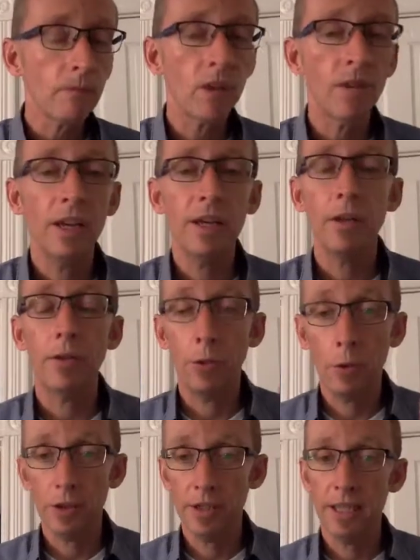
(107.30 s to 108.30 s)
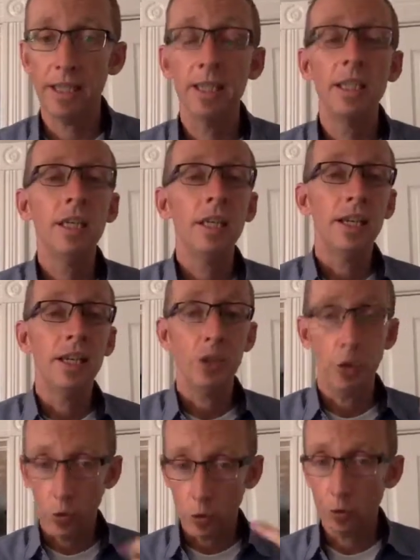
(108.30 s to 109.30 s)
Then the third thing is
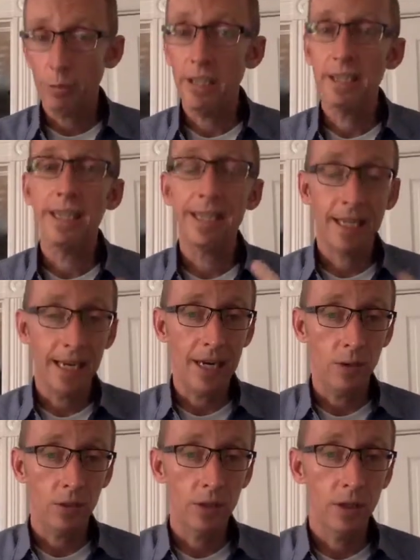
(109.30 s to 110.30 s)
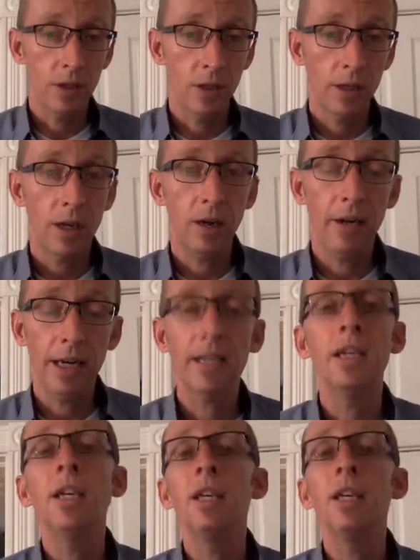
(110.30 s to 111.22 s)
your social media accounts, all right?